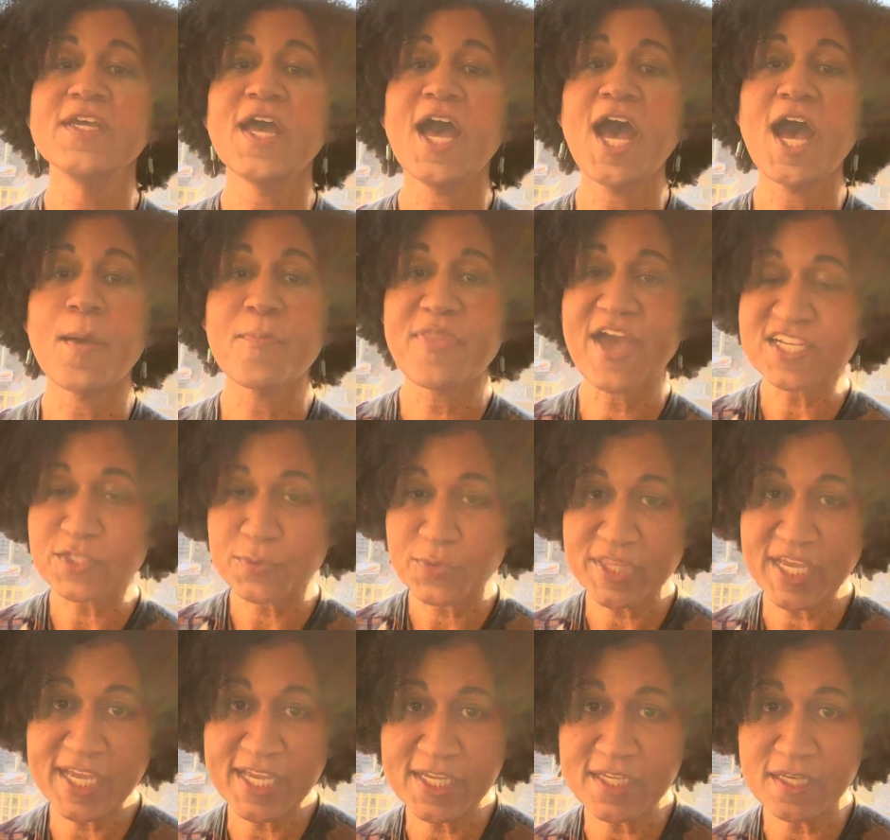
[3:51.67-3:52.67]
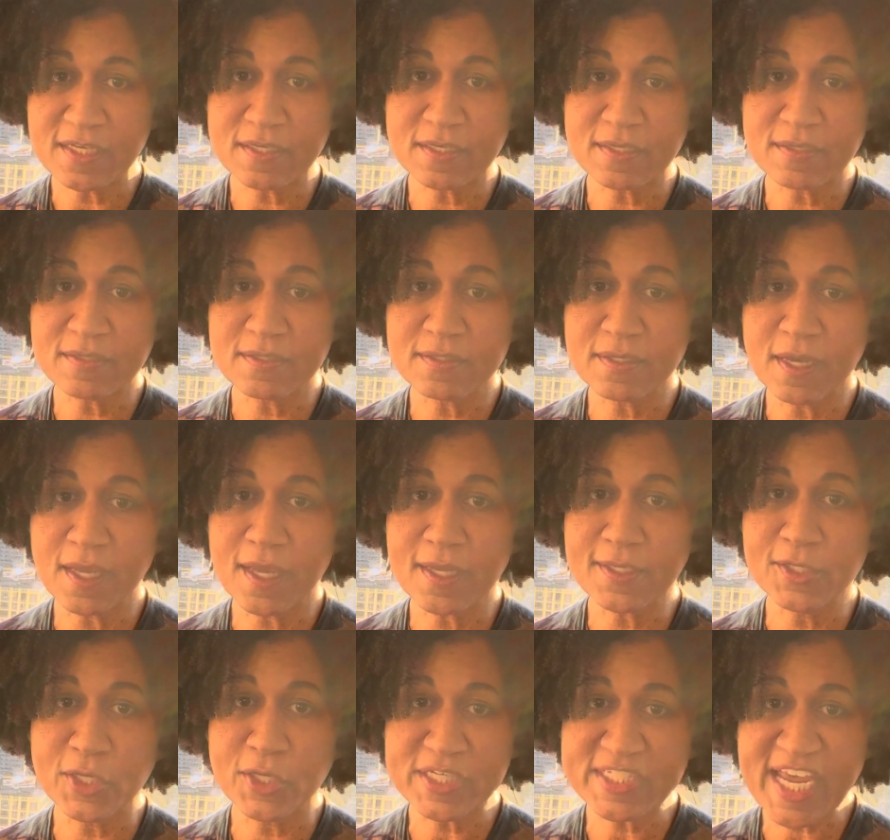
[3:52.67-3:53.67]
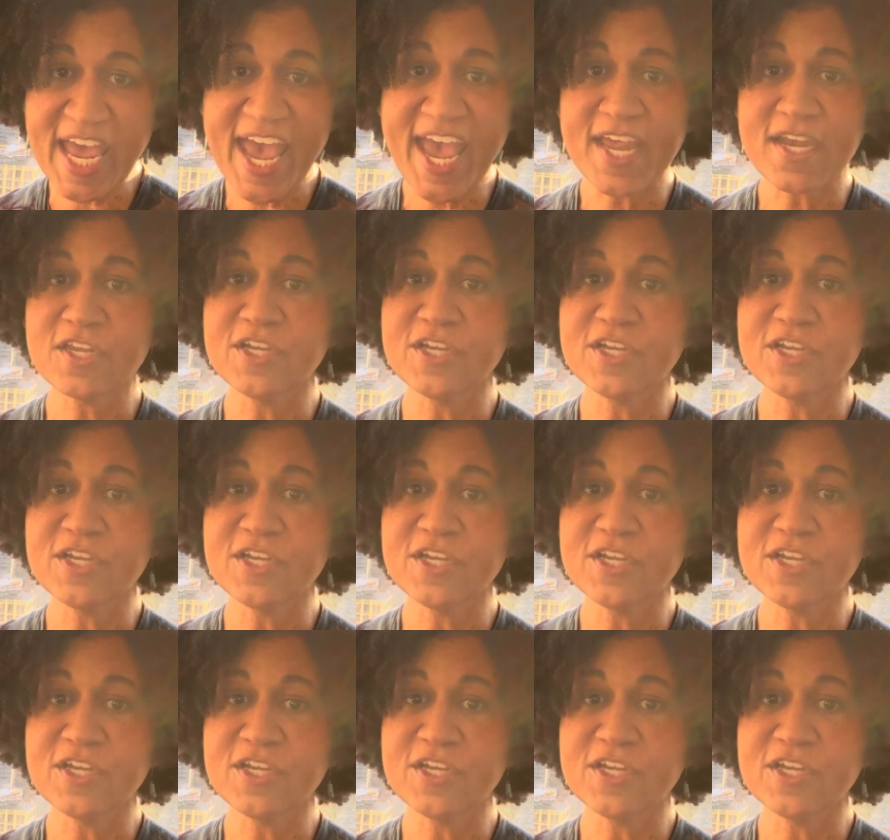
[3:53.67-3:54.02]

That's what they looked at,